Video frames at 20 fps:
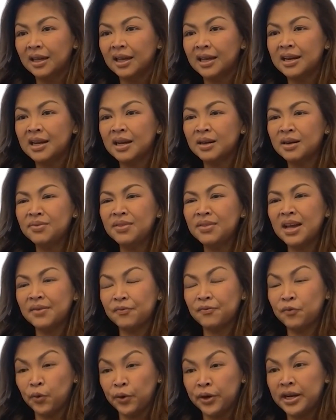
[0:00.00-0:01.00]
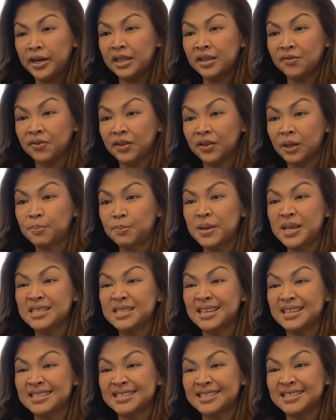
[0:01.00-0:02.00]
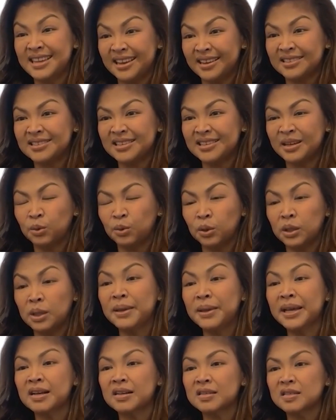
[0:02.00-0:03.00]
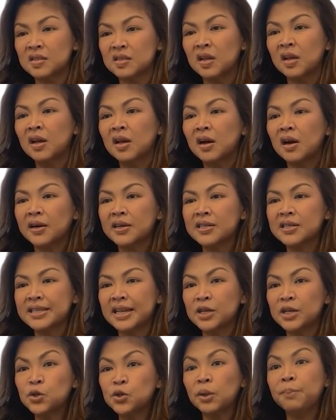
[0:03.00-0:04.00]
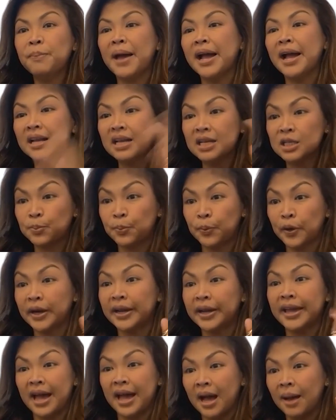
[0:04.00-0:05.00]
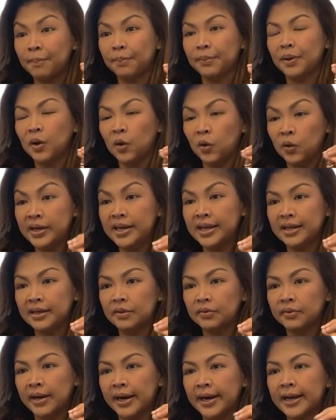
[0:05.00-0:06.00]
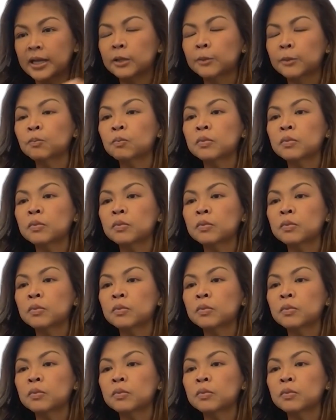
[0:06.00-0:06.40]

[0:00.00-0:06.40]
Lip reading: And out of that 40, the Philippines has 6, and only because our central bank has put a cap on it, right?